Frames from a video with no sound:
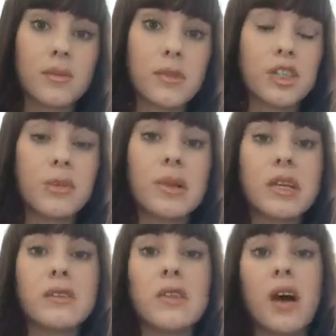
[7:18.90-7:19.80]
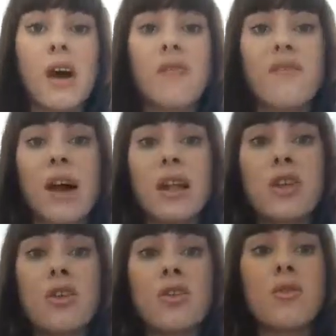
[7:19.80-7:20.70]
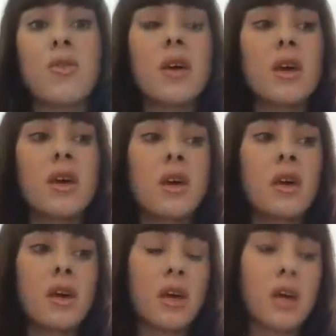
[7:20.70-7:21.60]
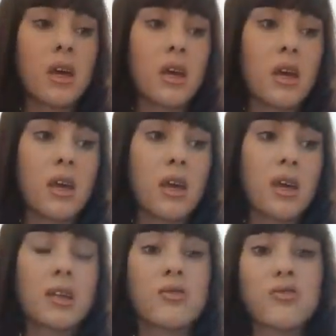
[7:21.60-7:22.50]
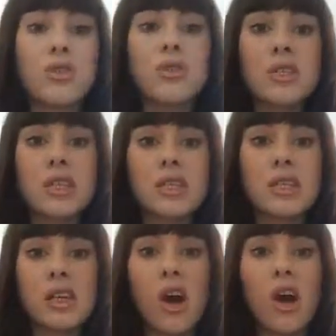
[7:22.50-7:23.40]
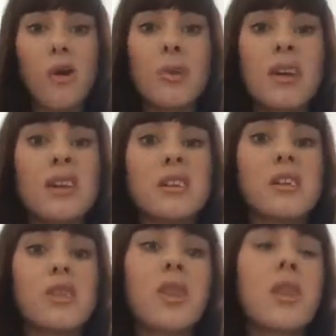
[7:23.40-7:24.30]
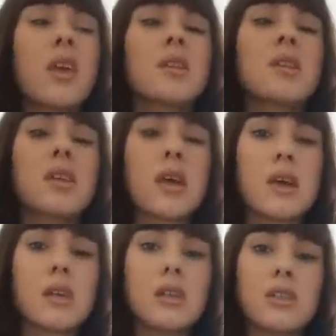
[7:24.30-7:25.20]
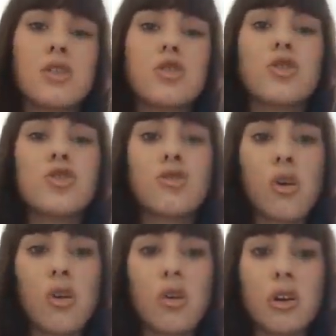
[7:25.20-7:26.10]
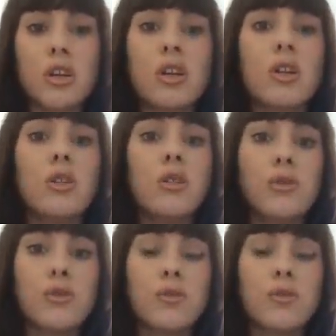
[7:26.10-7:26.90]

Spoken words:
She believes that her value is rooted in her being thick-skinned and strong and aloof.